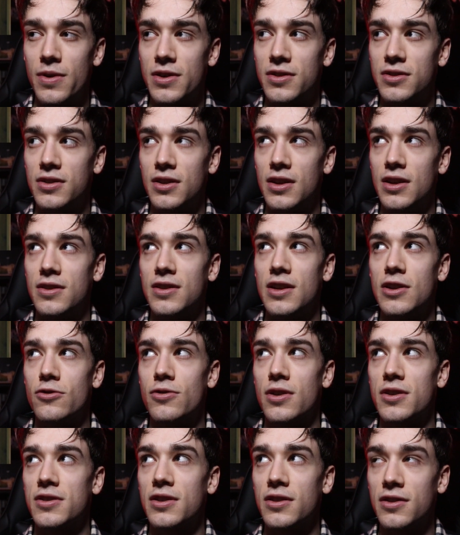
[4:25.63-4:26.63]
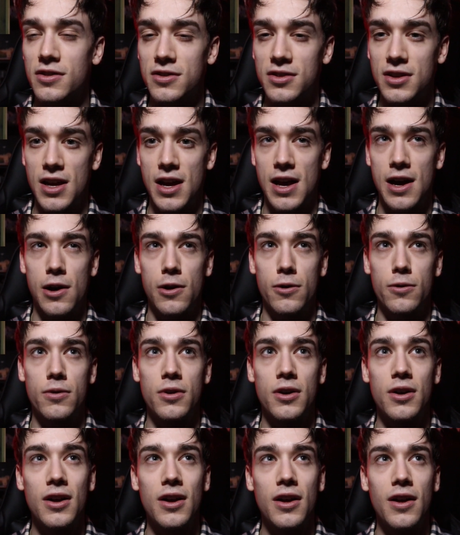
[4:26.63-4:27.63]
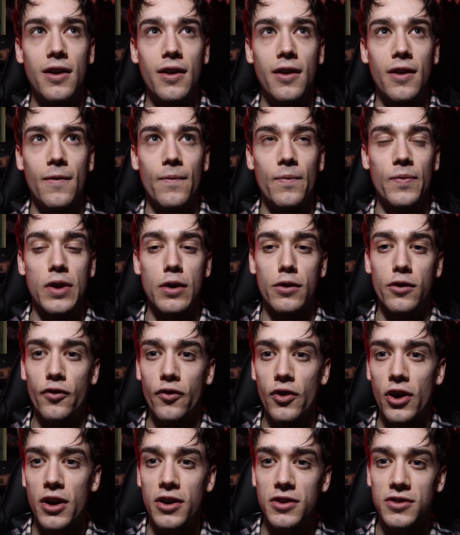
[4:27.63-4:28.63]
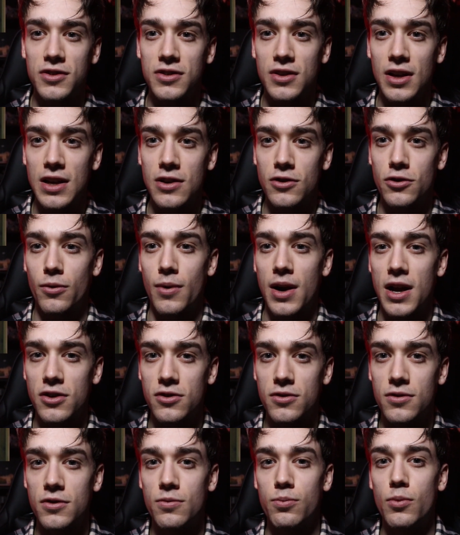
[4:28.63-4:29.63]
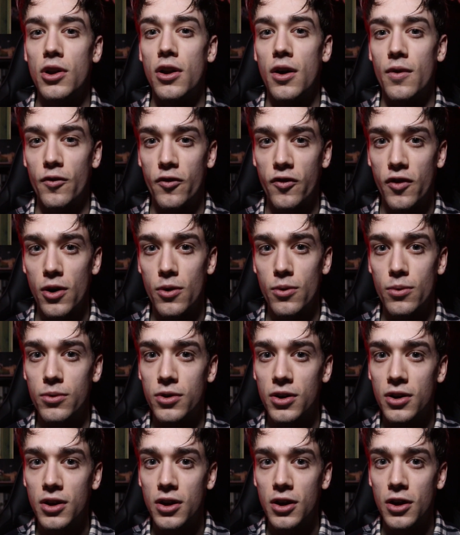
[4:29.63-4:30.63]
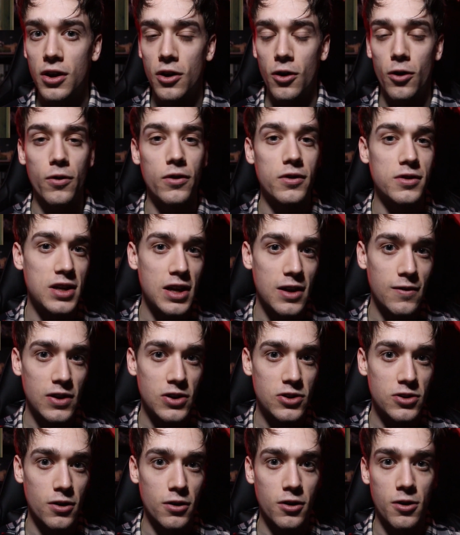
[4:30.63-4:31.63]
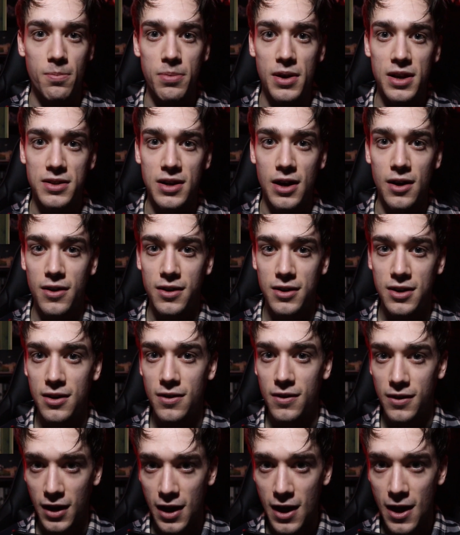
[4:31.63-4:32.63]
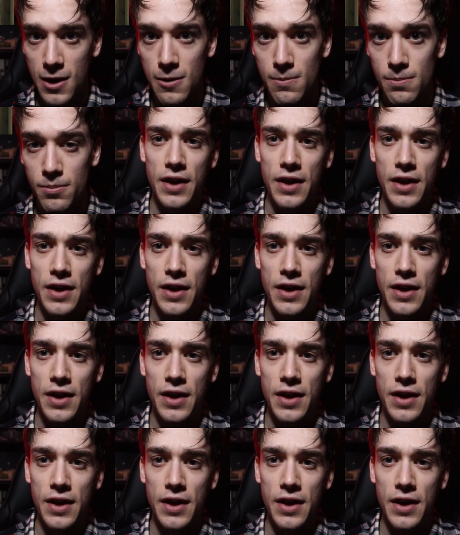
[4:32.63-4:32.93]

It's interesting to see how those first interactions will unfold on the TV show compared to how they did in the game.